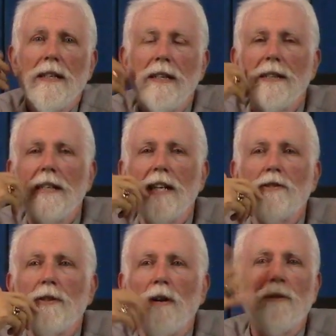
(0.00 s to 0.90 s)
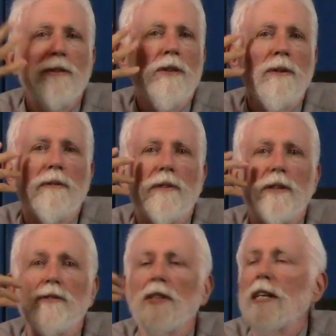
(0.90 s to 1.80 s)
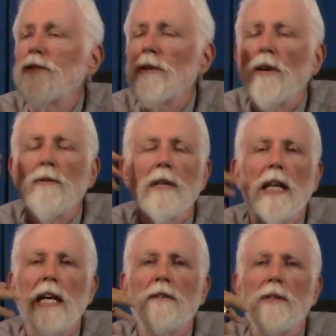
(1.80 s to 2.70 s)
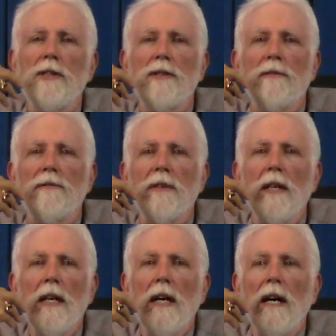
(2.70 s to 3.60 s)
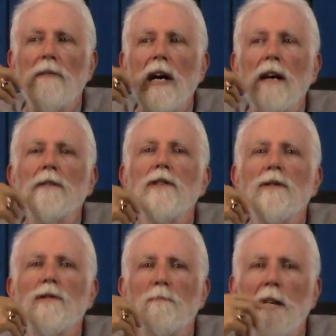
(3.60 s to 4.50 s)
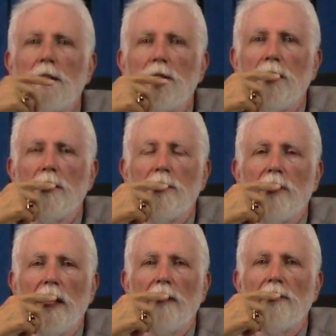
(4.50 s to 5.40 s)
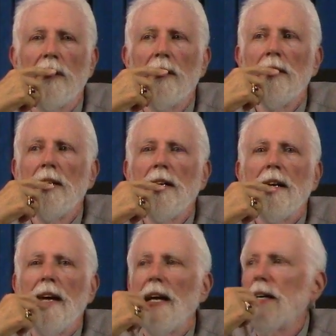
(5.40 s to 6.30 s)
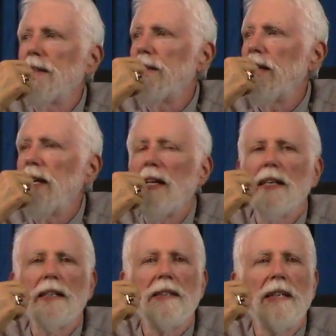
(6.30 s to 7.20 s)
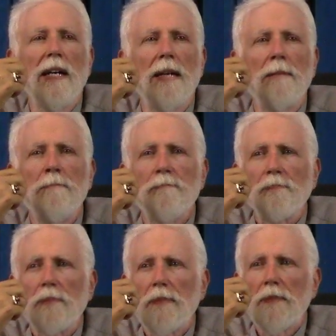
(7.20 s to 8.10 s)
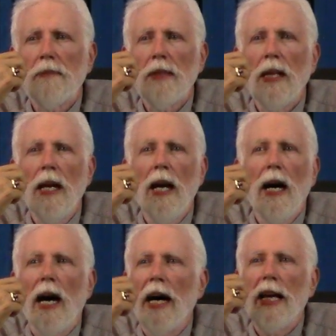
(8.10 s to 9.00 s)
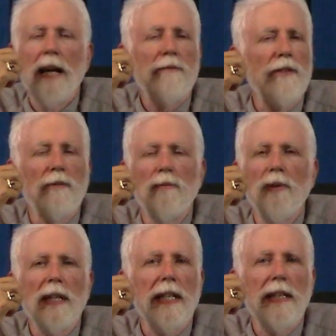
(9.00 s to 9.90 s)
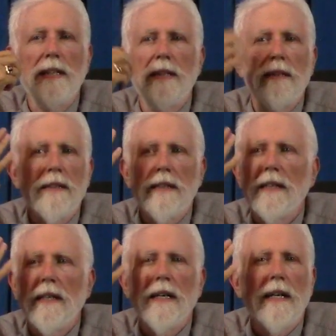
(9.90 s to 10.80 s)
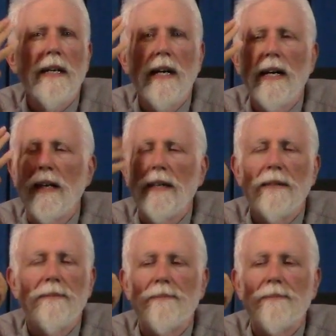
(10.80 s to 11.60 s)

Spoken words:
universe, you got your own language of how you speak to yourself. And I have to really, I'm